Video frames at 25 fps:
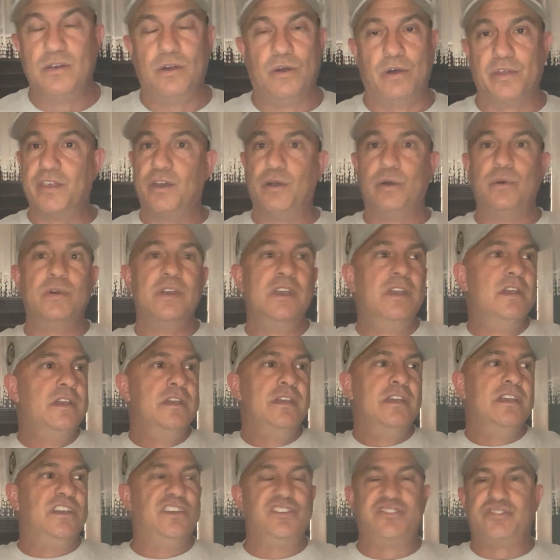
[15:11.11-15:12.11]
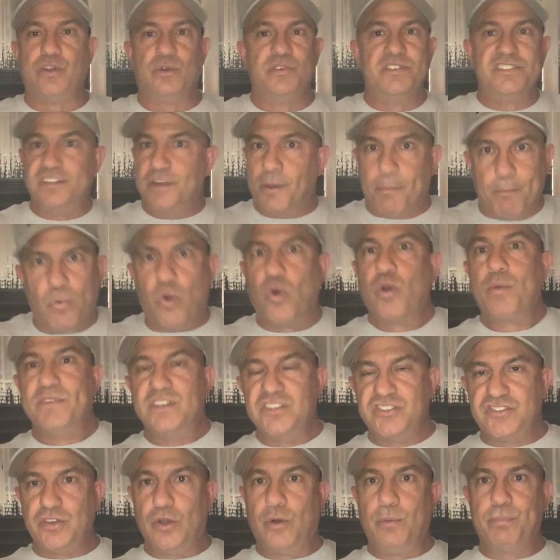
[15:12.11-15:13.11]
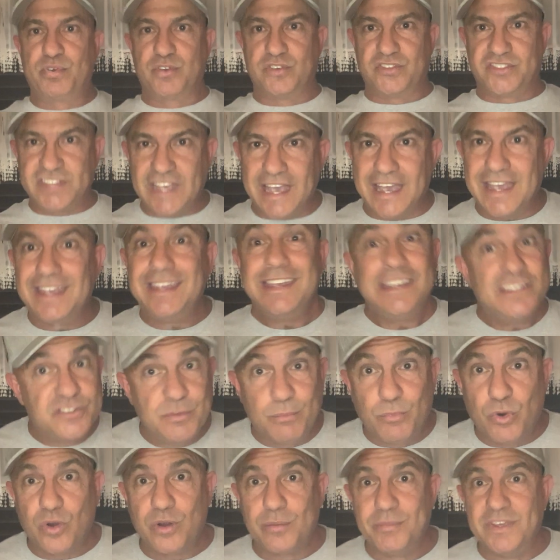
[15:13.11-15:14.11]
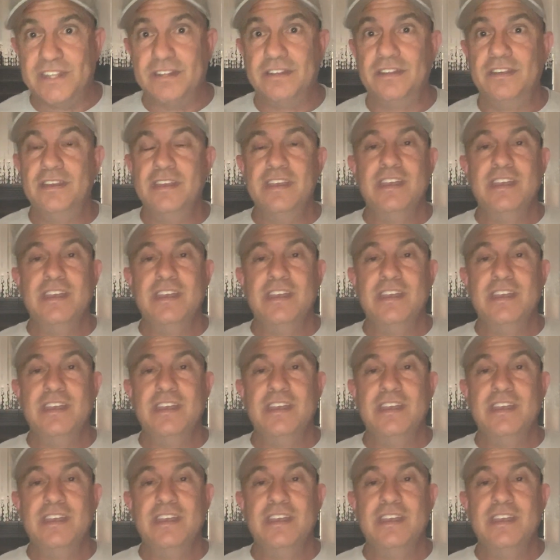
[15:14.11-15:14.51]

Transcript: Although his show isn't a Mormon show per se, he's a Mormon.